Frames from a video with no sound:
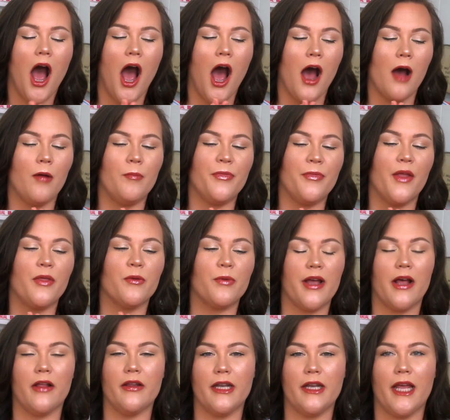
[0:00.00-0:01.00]
um, and the
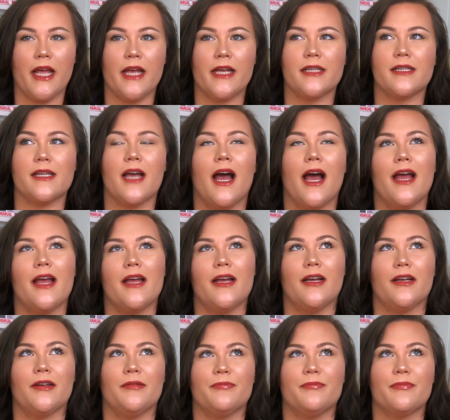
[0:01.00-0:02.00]
reality is
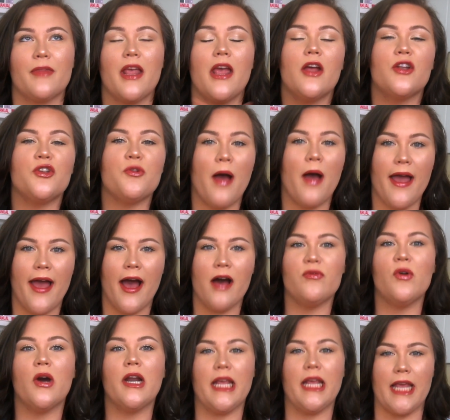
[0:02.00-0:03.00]
do I
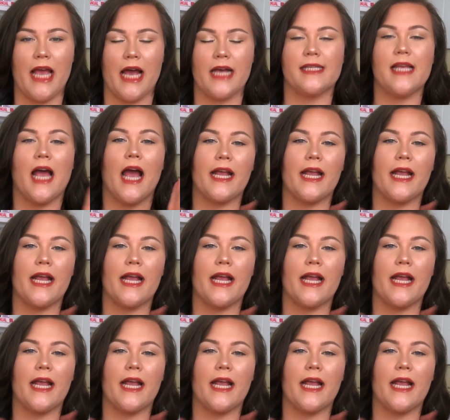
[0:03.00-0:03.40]
have one? Yes.